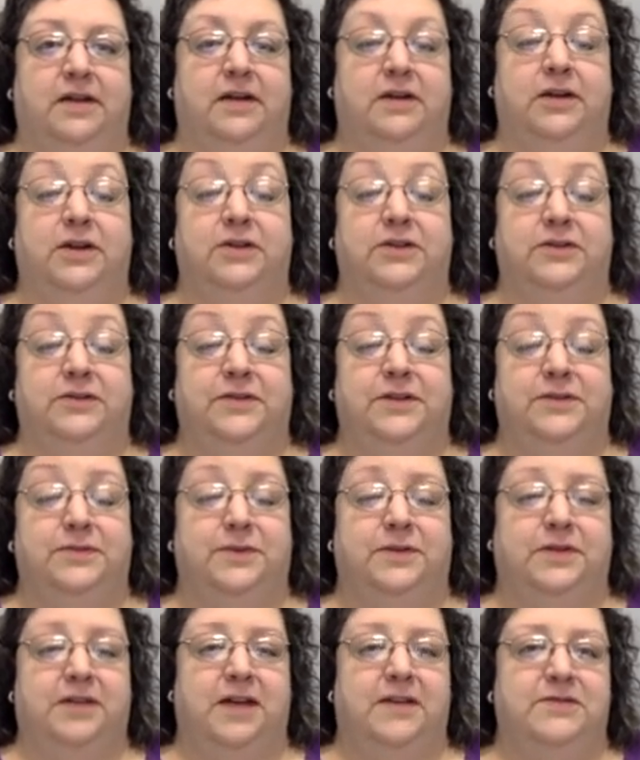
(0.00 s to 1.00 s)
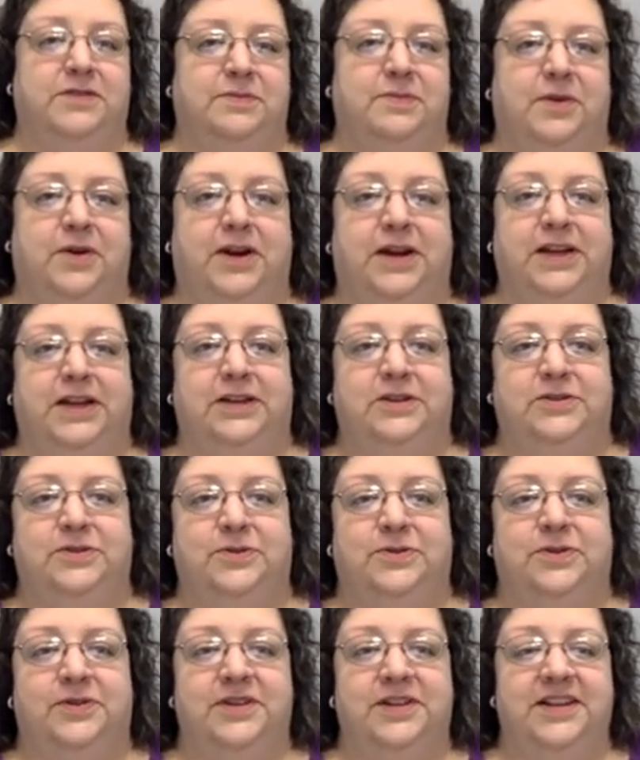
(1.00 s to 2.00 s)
using Facebook Live as a marketing tool.